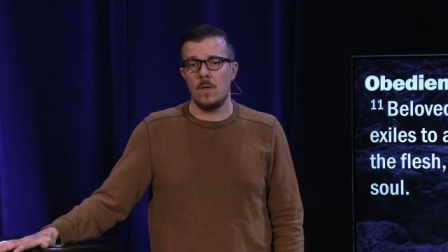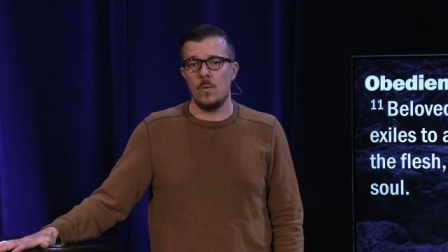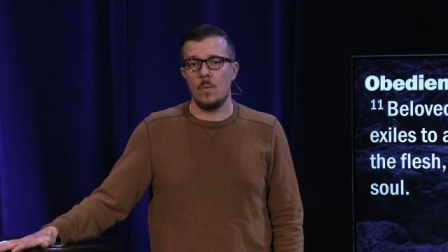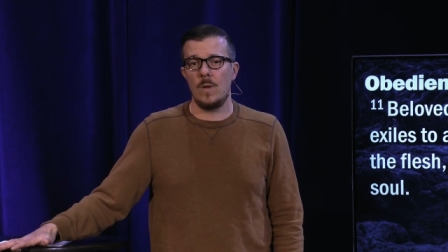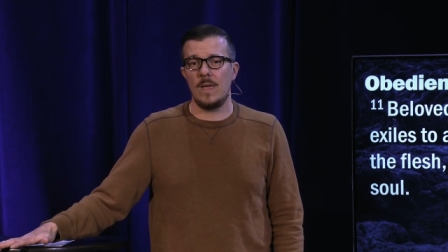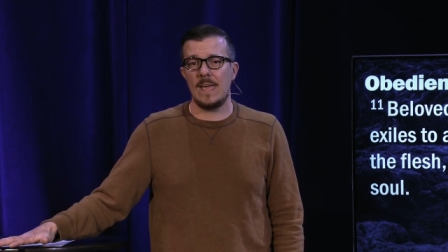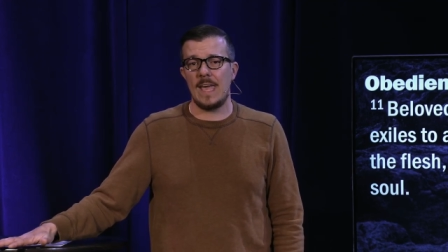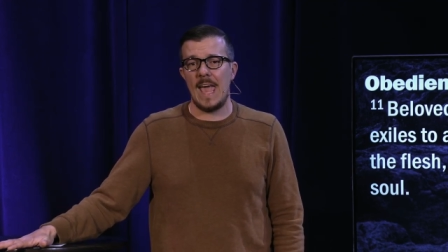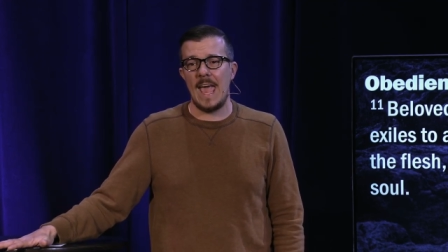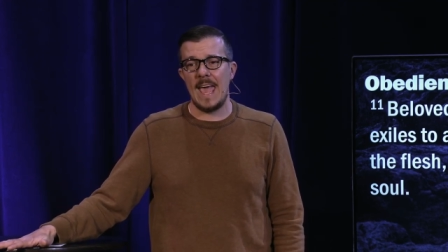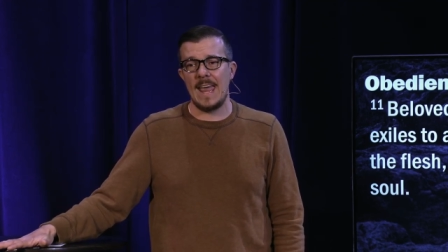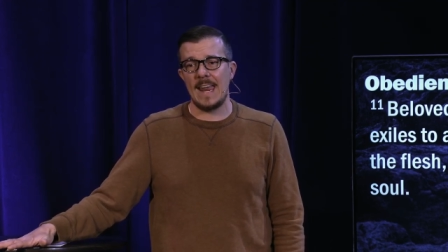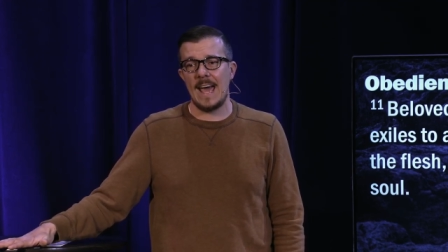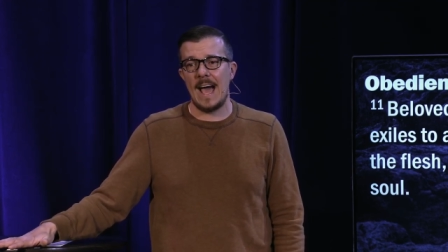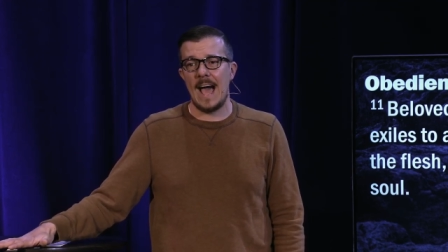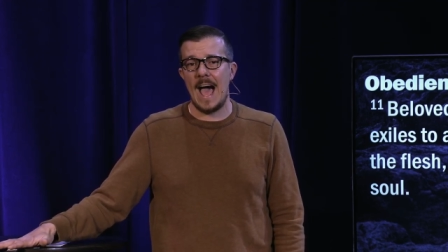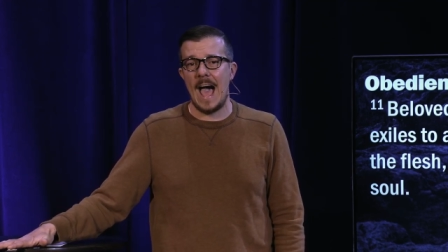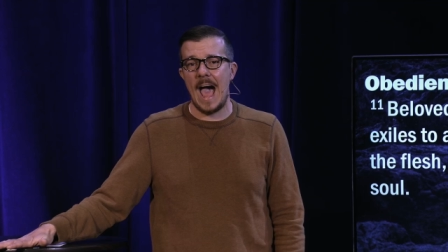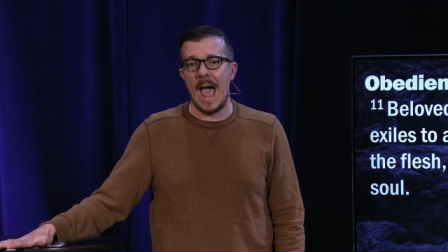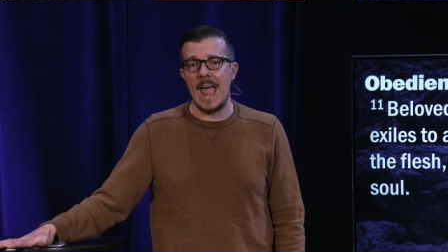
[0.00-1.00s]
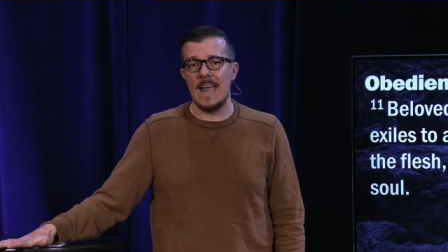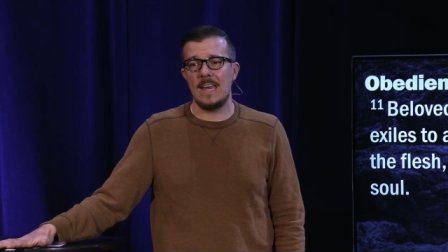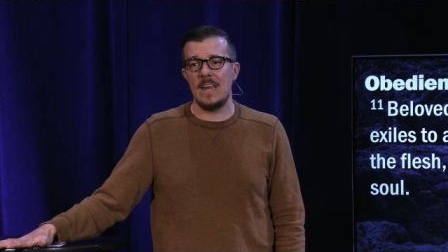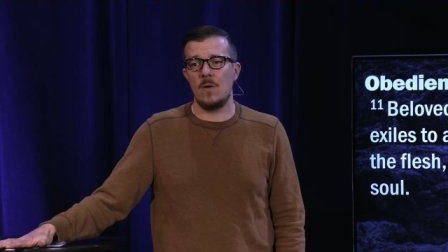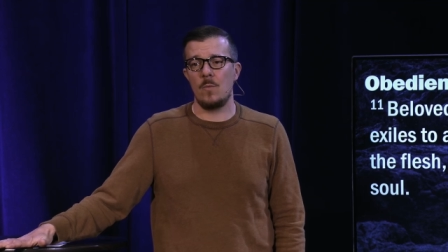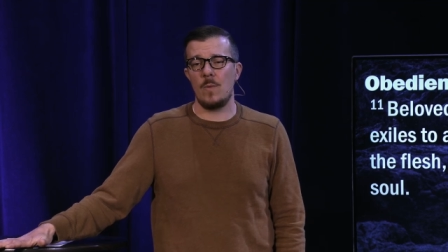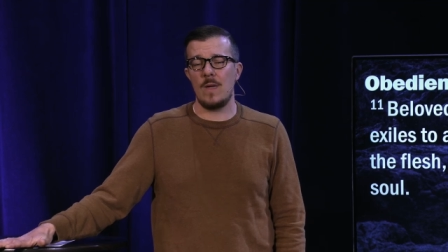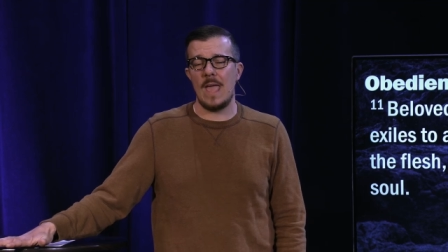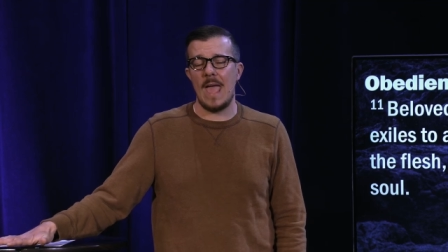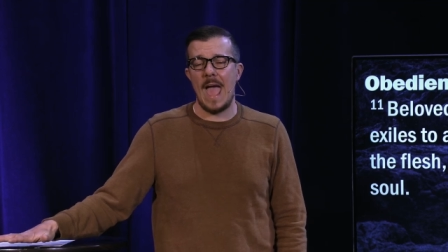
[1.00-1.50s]
We cannot hide
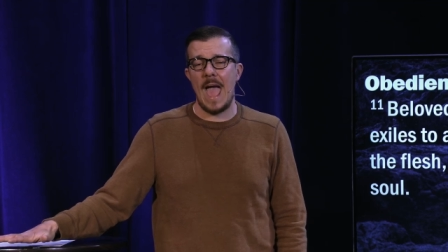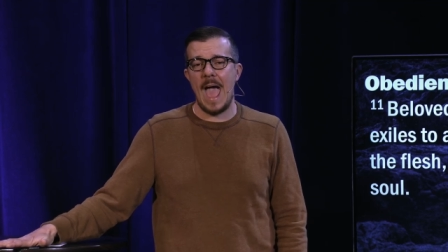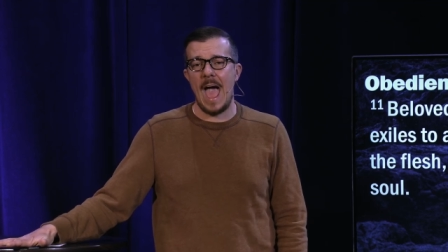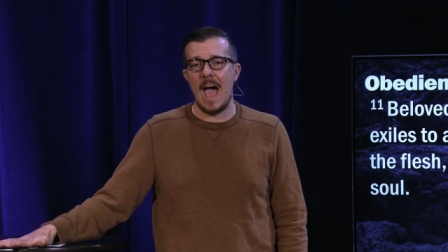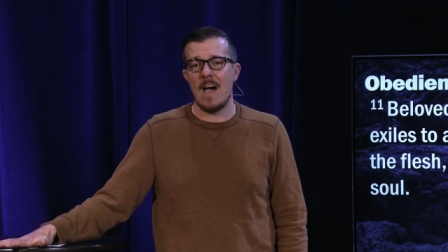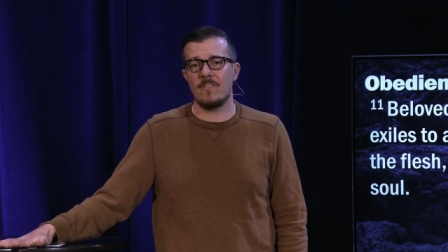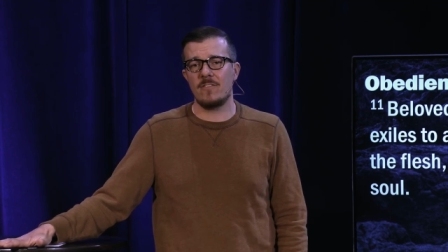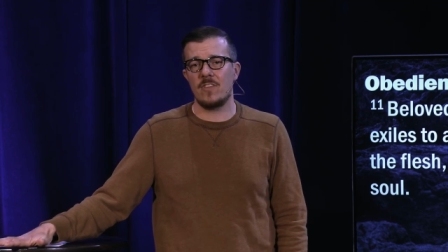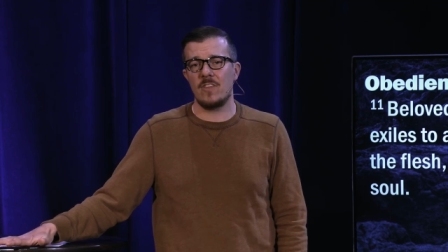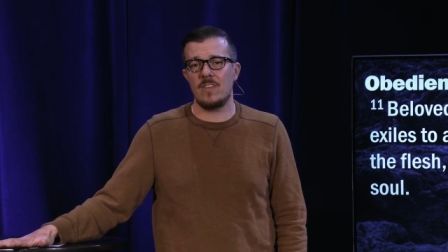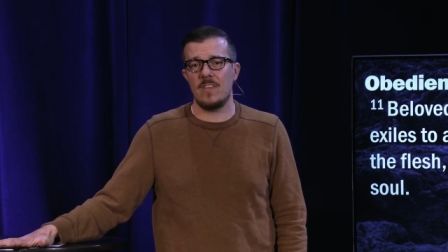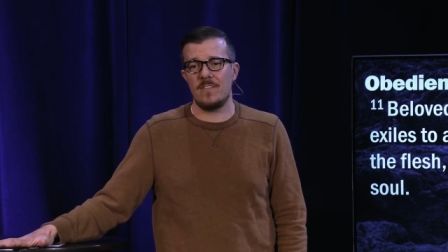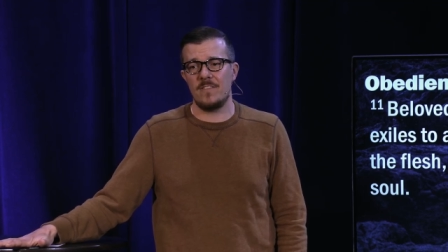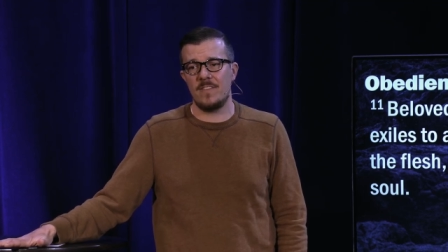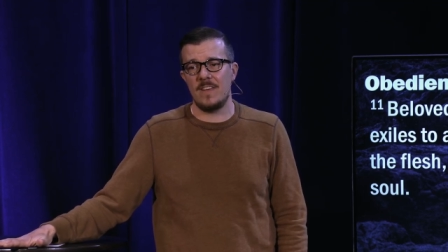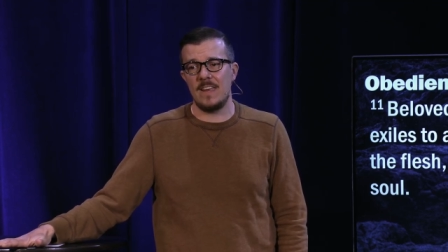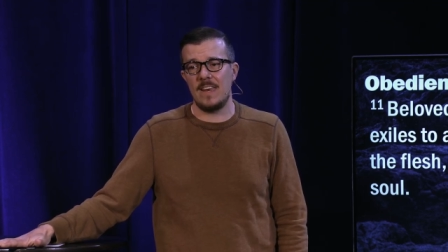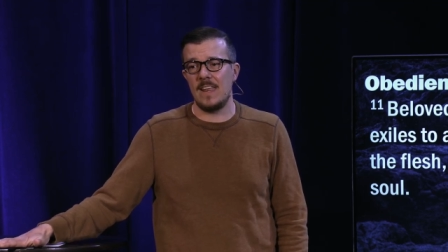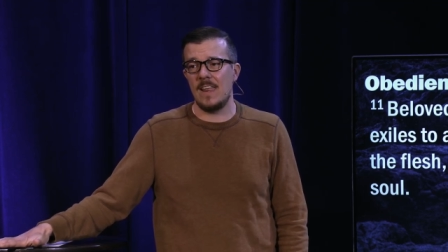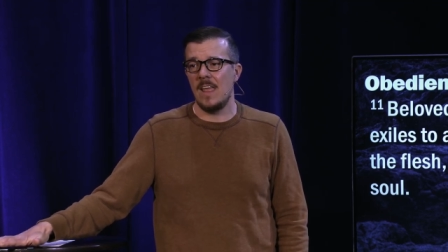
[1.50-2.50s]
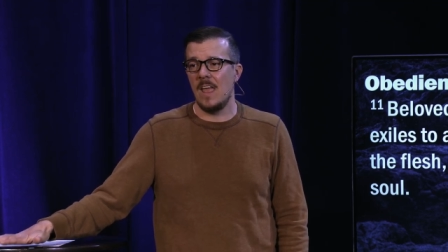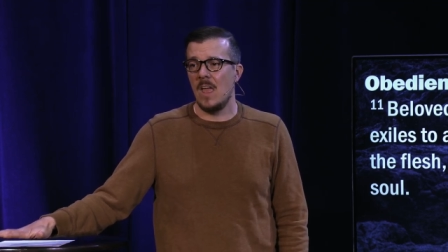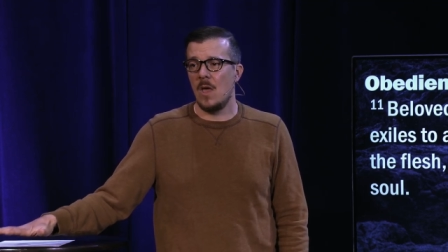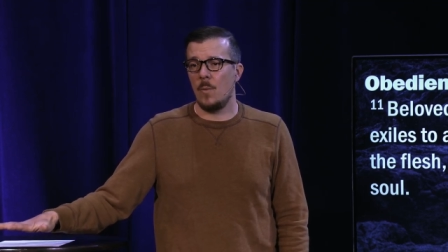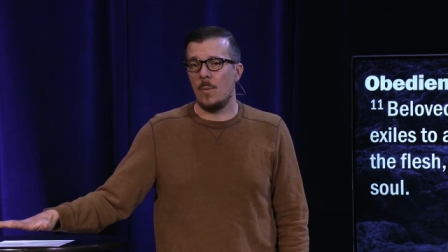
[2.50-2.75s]
it. We have to defeat it.